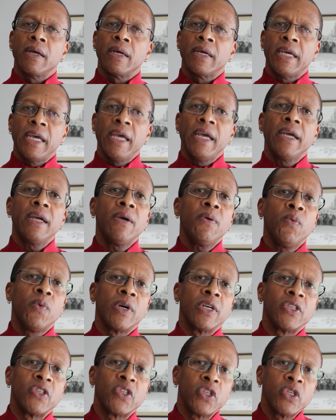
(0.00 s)
King
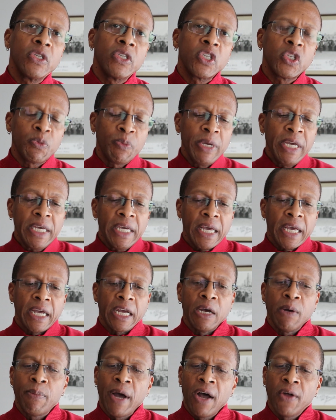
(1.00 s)
was
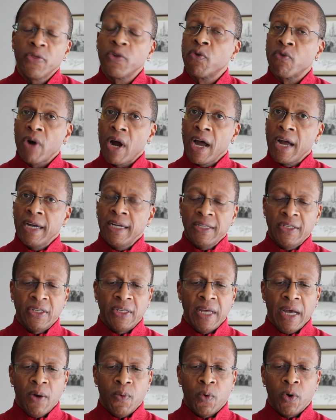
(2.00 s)
speaking about the riots
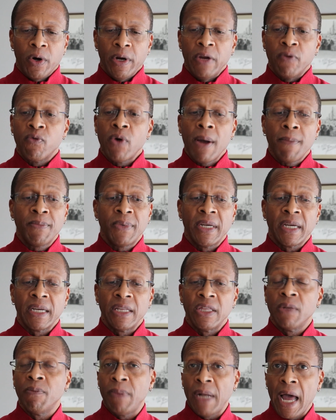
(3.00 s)
that were erupting
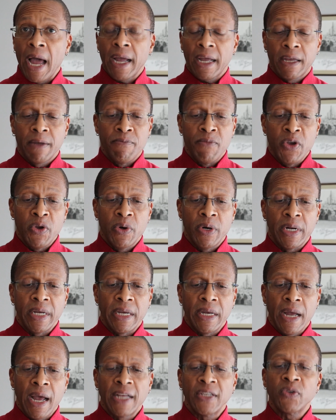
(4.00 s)
in the black
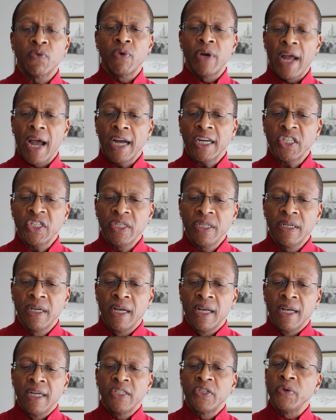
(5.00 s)
community as a reaction
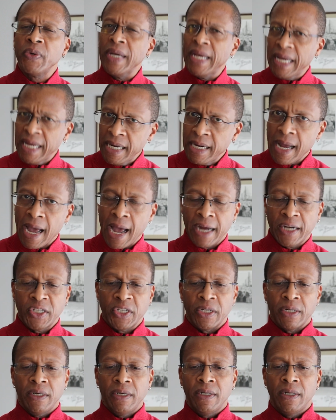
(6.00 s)
to
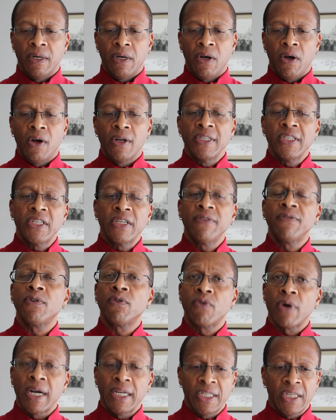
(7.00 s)
inaction on
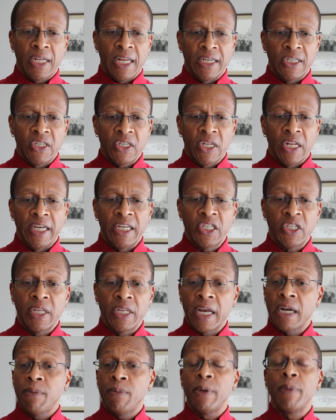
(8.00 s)
civil rights legislation
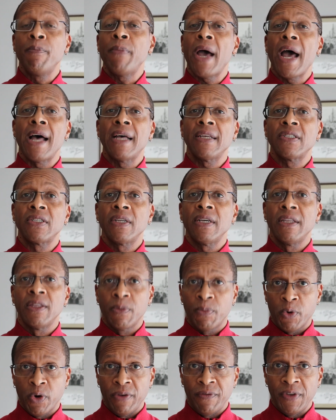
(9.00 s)
that had been passed in
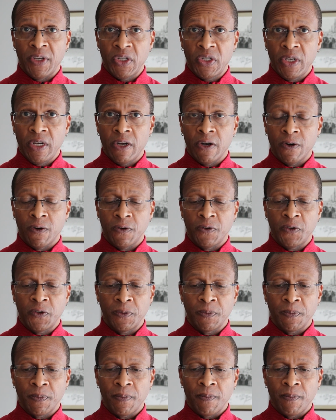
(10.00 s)
the previous years.